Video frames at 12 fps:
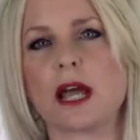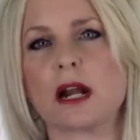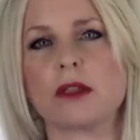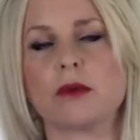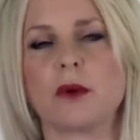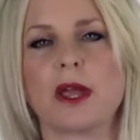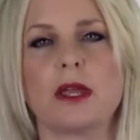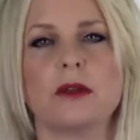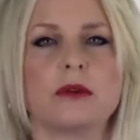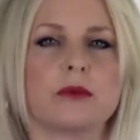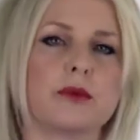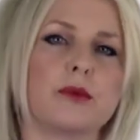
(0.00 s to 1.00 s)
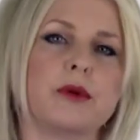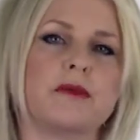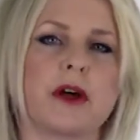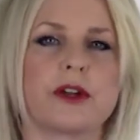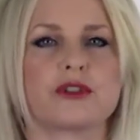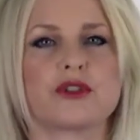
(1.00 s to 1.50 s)
out of the way, you
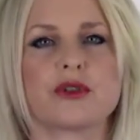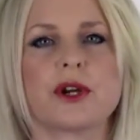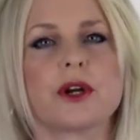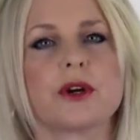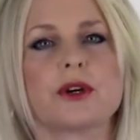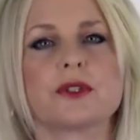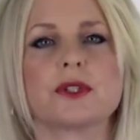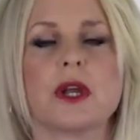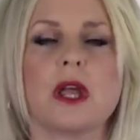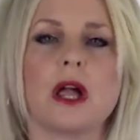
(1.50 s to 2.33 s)
remove all your triggers,